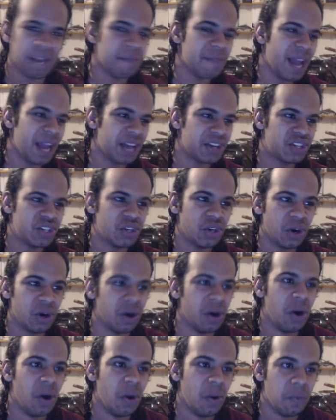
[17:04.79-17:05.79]
I'm not
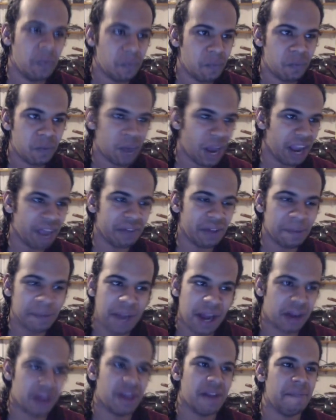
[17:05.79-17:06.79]
your rival. I'm
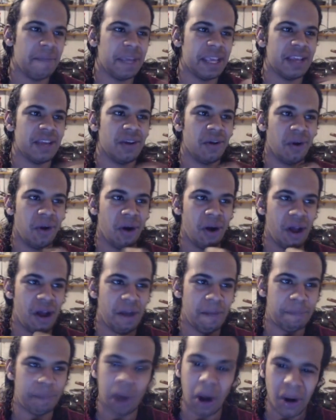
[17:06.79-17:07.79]
not gonna be your
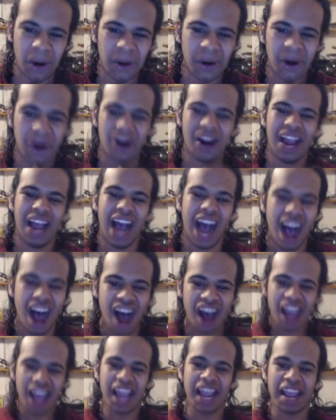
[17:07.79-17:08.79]
partner.
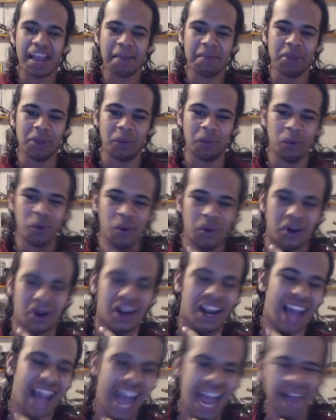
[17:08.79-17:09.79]
I am the ruler.
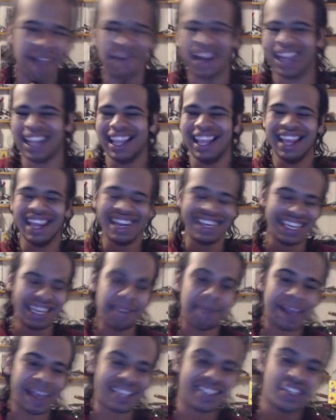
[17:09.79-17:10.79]
She
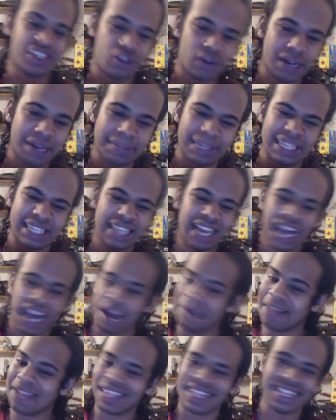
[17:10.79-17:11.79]
basically straight up says,
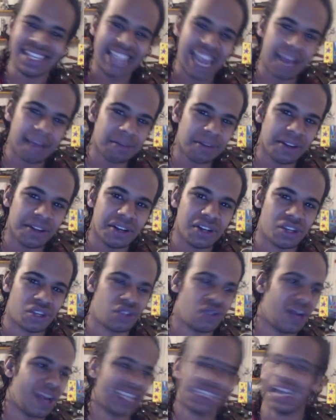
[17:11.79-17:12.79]
"I'm not the damsel in distress.